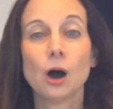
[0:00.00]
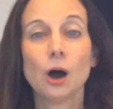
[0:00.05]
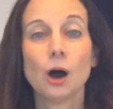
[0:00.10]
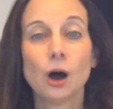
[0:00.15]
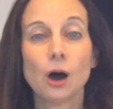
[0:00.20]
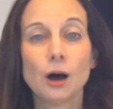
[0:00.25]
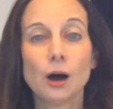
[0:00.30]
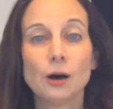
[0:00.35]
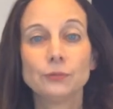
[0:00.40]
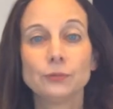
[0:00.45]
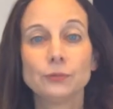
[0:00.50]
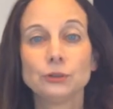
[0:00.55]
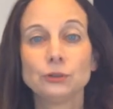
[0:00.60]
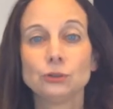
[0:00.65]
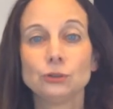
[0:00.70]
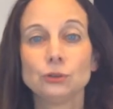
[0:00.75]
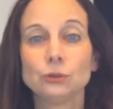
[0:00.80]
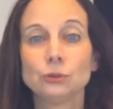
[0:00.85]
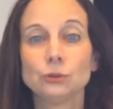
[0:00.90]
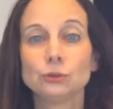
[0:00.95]
often
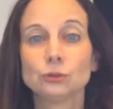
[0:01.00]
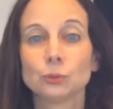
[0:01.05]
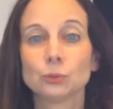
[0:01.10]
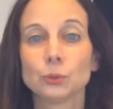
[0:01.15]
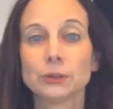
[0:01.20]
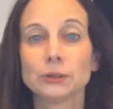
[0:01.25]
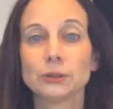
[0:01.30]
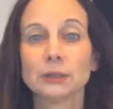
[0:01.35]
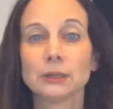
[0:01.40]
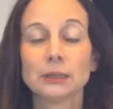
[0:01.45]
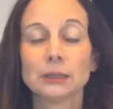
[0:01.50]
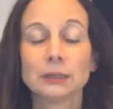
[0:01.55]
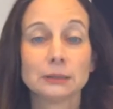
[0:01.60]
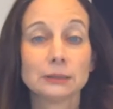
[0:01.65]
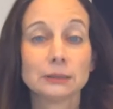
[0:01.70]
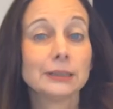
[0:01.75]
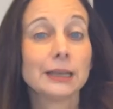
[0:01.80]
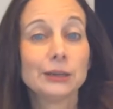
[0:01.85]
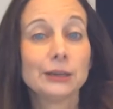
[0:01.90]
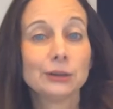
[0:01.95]
used with
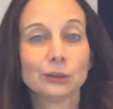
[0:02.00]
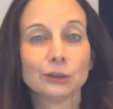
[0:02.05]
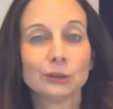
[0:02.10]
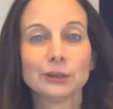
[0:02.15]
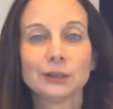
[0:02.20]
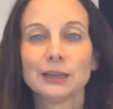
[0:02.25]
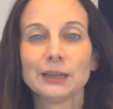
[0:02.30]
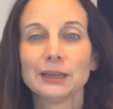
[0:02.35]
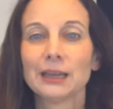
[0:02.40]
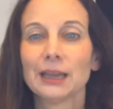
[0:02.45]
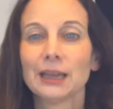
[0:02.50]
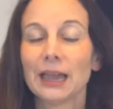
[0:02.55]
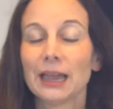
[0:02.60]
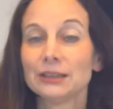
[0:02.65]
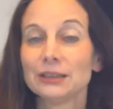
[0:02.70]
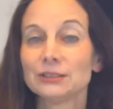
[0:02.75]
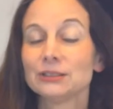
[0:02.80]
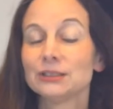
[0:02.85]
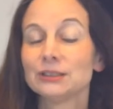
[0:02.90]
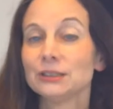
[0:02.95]
later,
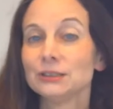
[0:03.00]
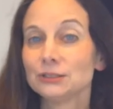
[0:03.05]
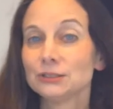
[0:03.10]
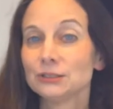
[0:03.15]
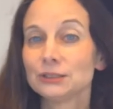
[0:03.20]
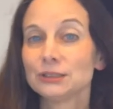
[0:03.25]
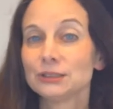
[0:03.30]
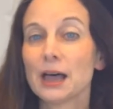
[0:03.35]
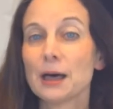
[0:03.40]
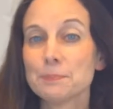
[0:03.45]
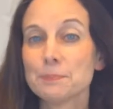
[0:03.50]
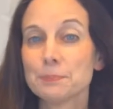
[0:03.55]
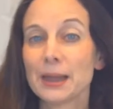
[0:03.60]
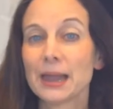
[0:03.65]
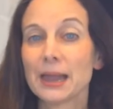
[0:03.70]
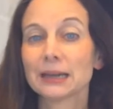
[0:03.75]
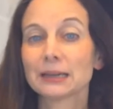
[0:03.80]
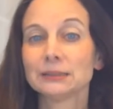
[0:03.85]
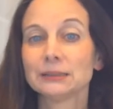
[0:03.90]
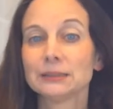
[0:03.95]
as in stop
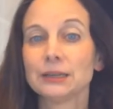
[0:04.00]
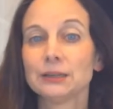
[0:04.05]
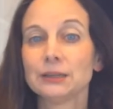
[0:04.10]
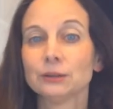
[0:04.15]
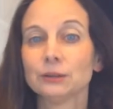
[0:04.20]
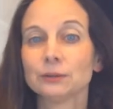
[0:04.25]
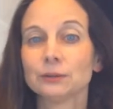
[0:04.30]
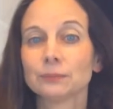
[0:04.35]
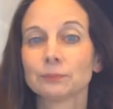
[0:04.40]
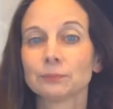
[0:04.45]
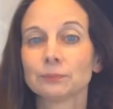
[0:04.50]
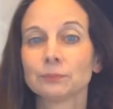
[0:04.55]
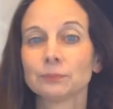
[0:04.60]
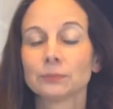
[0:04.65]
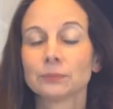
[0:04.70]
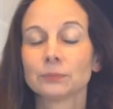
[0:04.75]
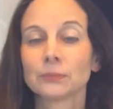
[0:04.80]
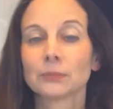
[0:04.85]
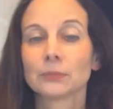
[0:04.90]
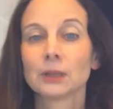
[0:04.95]
back later.
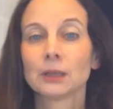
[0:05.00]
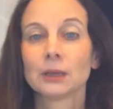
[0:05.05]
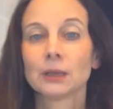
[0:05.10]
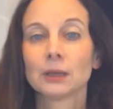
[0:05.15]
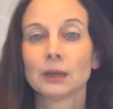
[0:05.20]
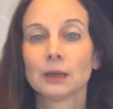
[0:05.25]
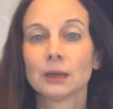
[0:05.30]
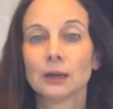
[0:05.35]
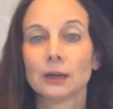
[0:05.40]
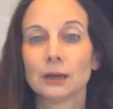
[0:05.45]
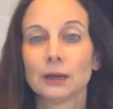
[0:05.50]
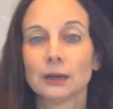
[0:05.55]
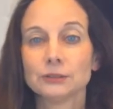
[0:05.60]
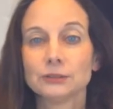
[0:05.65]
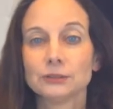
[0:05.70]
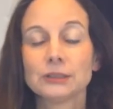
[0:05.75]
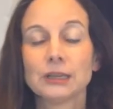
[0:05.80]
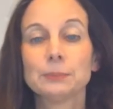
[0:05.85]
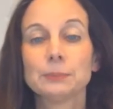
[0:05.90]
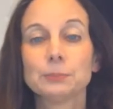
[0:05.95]
A
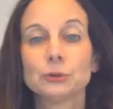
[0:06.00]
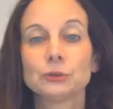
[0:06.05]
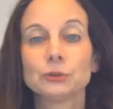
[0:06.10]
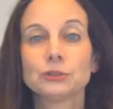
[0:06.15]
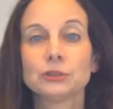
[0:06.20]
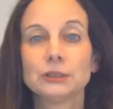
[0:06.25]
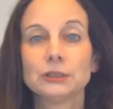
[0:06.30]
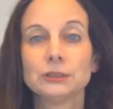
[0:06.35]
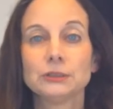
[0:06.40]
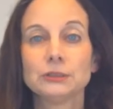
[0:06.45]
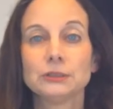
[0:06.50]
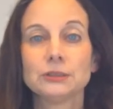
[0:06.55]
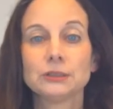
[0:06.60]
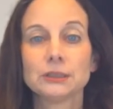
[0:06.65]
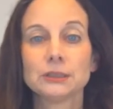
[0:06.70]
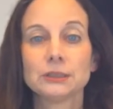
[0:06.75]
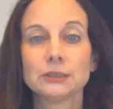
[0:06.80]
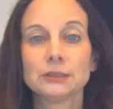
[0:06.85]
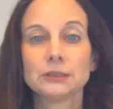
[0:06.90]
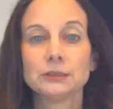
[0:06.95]
sample sentence
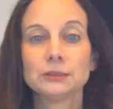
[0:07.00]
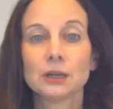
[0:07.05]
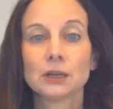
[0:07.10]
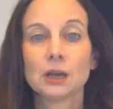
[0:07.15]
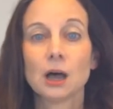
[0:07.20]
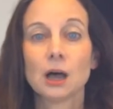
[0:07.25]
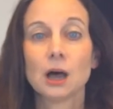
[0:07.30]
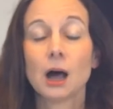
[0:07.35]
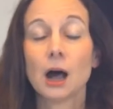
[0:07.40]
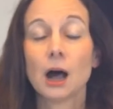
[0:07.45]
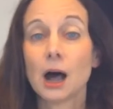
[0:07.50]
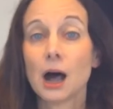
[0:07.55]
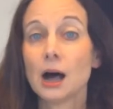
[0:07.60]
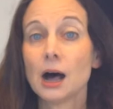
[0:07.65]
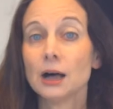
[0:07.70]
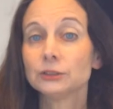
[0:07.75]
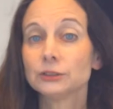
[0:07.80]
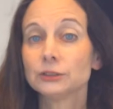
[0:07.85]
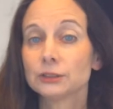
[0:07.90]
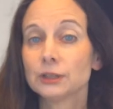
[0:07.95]
is,
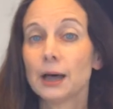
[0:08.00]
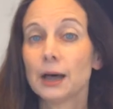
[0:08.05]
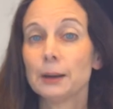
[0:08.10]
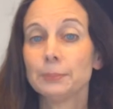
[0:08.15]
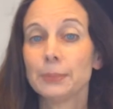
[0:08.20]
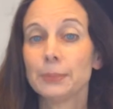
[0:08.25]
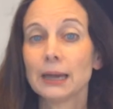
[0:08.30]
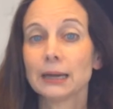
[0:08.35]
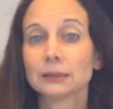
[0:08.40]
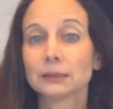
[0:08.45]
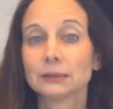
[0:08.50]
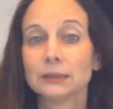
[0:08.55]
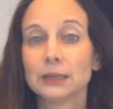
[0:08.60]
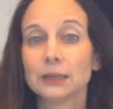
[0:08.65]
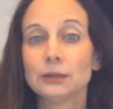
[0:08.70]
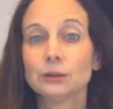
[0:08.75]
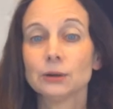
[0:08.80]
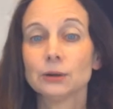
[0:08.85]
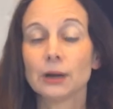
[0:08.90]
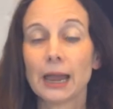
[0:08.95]
I'll stop back
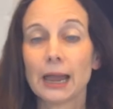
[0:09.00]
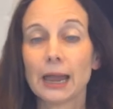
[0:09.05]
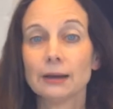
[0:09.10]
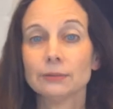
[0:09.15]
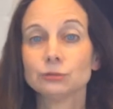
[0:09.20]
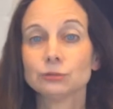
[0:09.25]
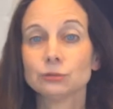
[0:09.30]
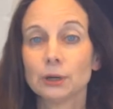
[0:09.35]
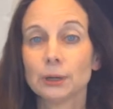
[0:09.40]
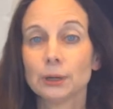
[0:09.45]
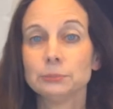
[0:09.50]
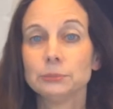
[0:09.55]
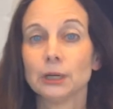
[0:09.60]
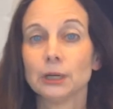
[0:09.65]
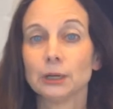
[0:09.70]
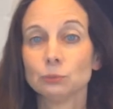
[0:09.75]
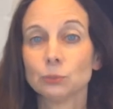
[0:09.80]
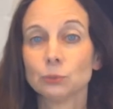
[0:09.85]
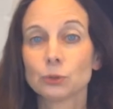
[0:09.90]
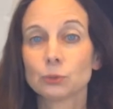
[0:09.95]
later after I'm
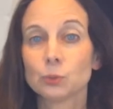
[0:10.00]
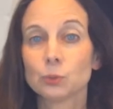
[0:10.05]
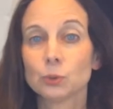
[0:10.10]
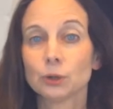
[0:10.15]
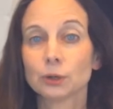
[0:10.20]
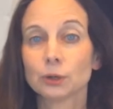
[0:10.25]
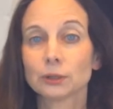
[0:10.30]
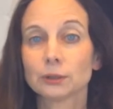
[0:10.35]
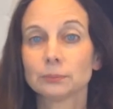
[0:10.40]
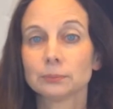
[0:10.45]
done with work.